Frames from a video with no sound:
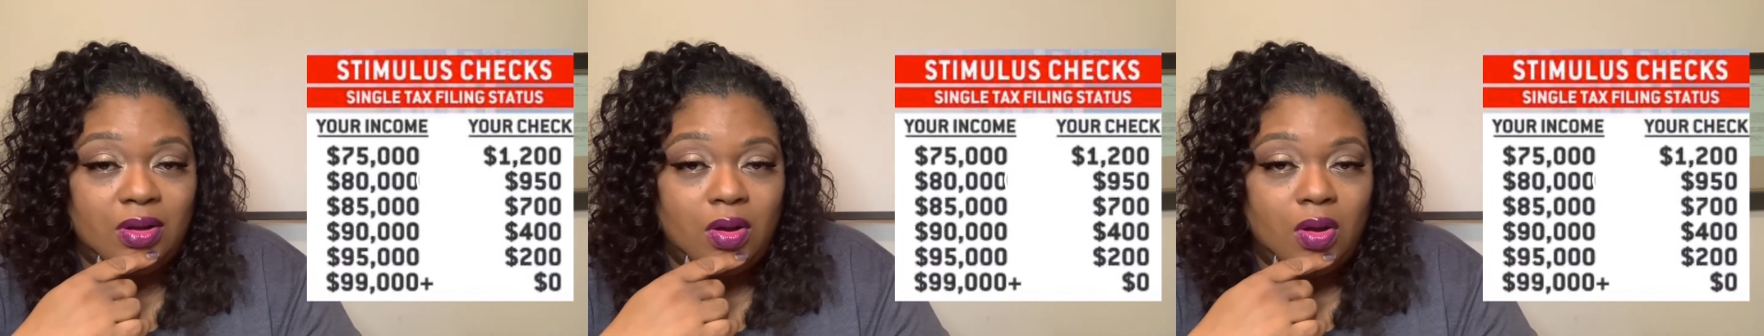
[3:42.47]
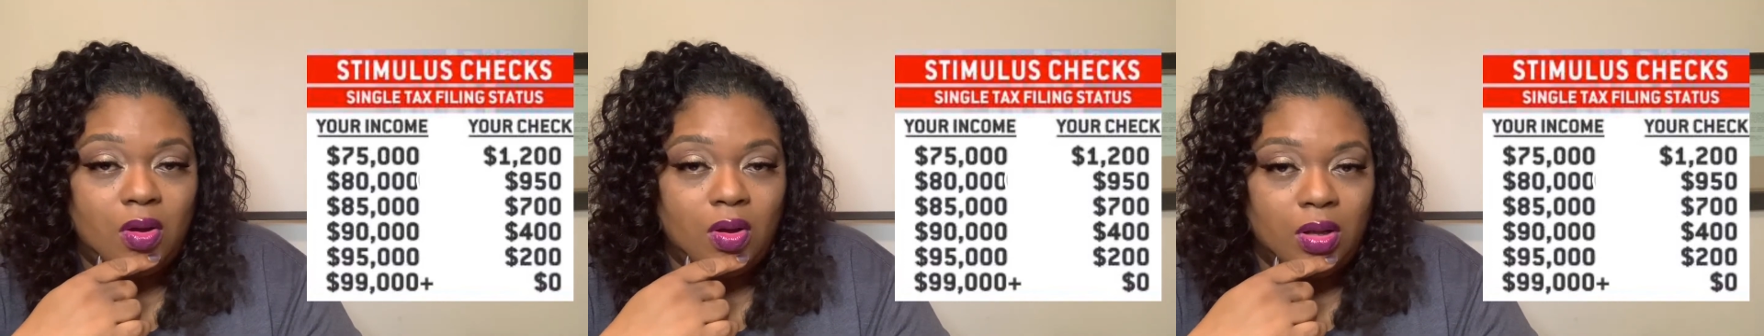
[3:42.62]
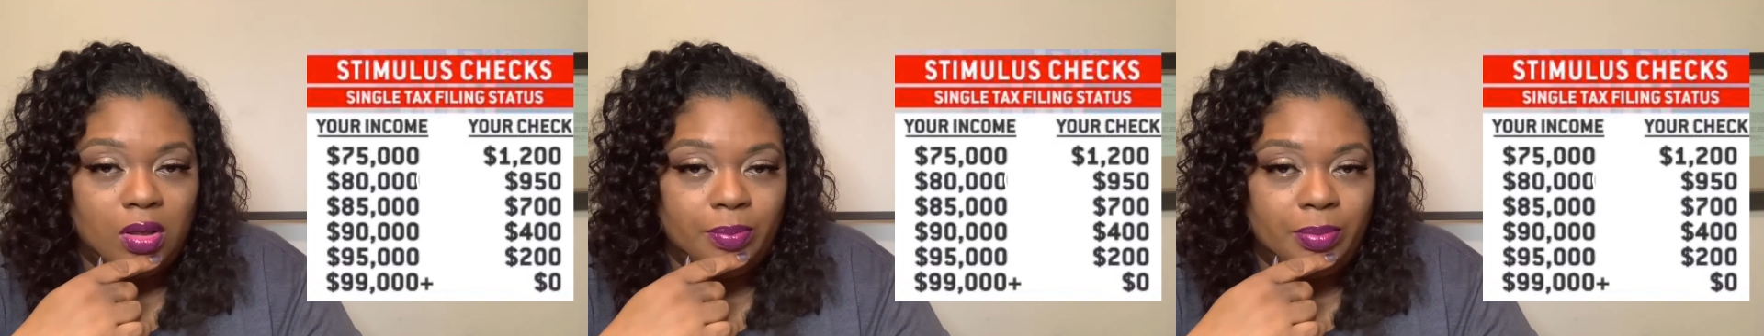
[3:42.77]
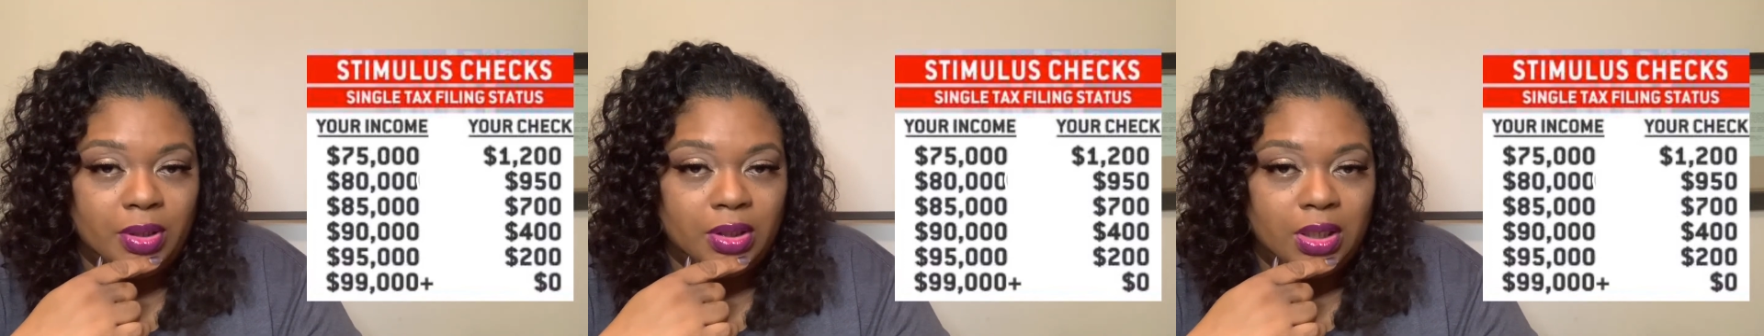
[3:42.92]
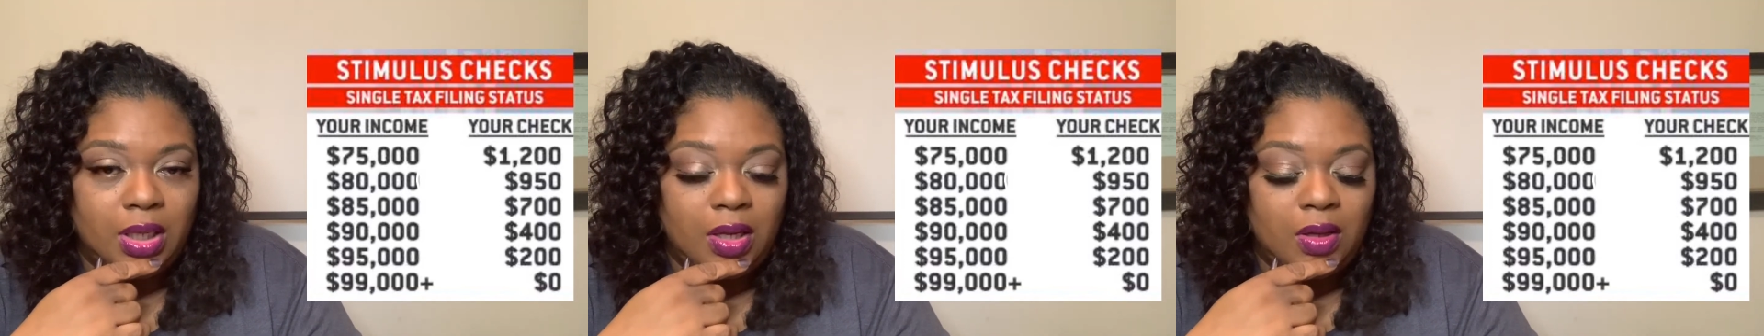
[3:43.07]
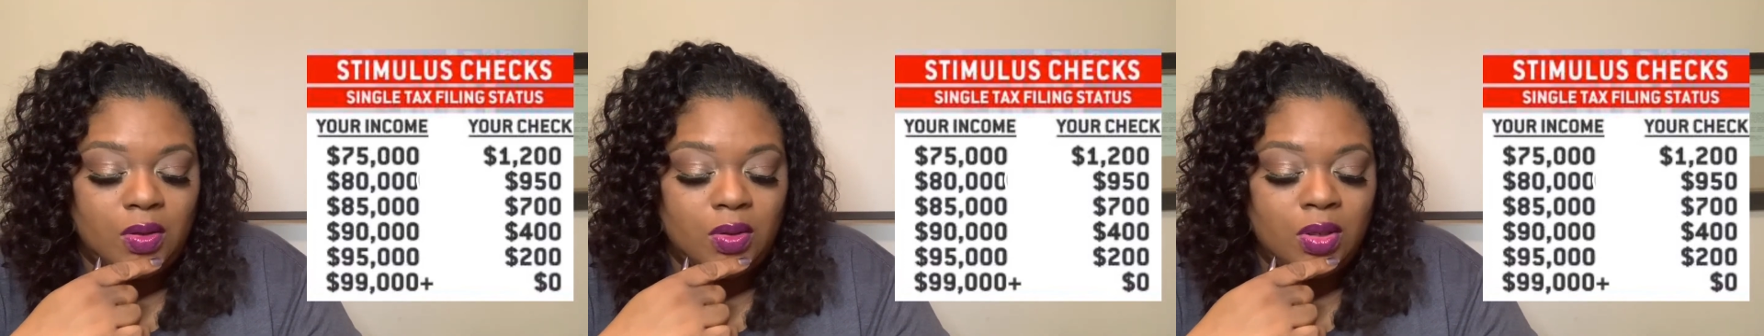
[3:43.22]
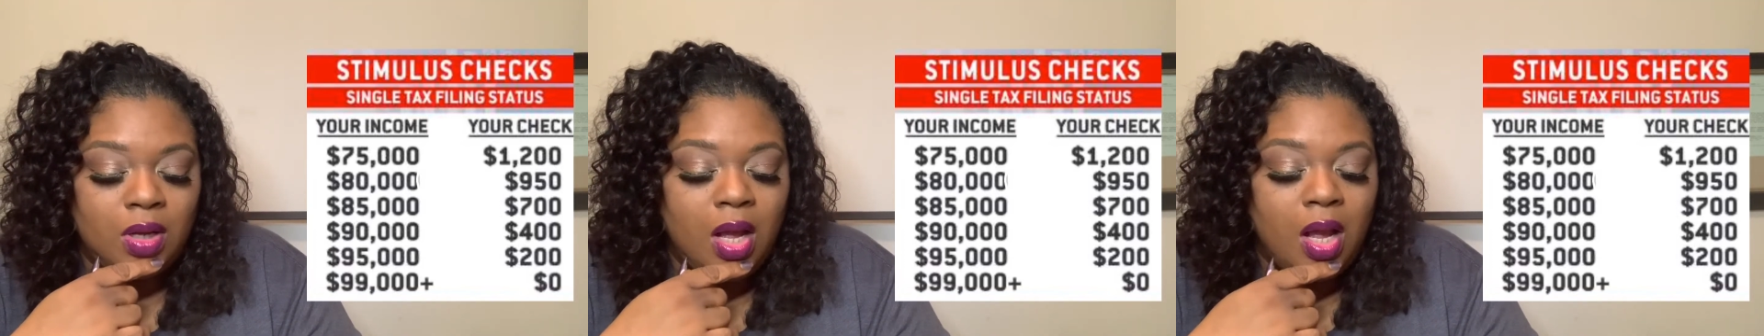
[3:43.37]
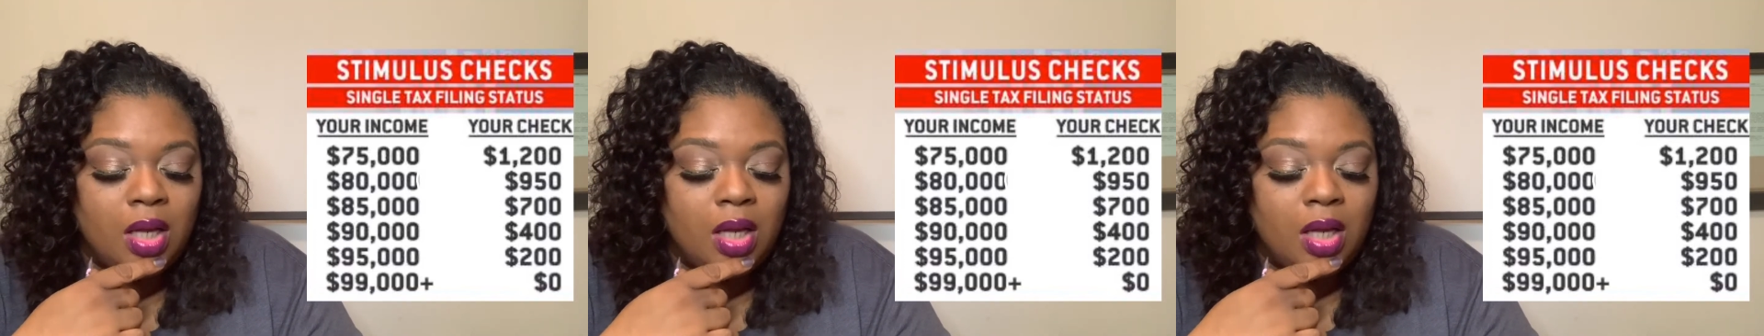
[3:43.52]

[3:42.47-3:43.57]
or below,